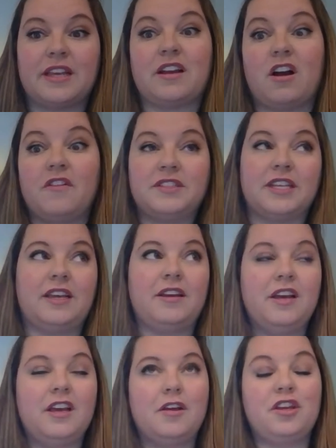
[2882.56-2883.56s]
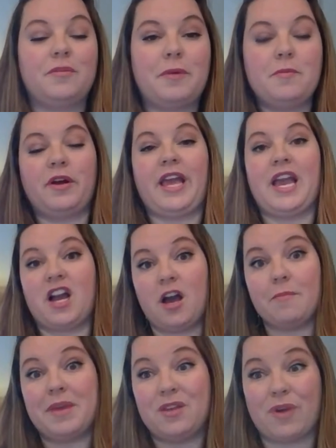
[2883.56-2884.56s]
like, obviously people can't
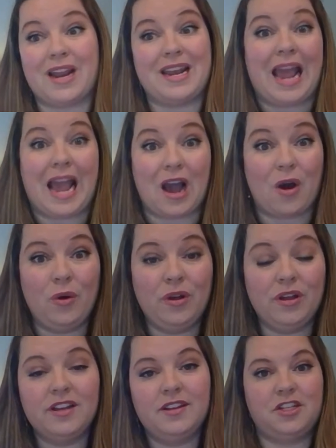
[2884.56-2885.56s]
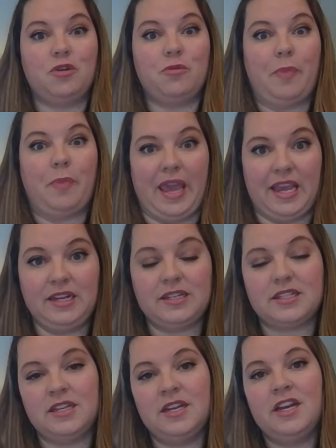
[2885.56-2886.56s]
come in right now to paint,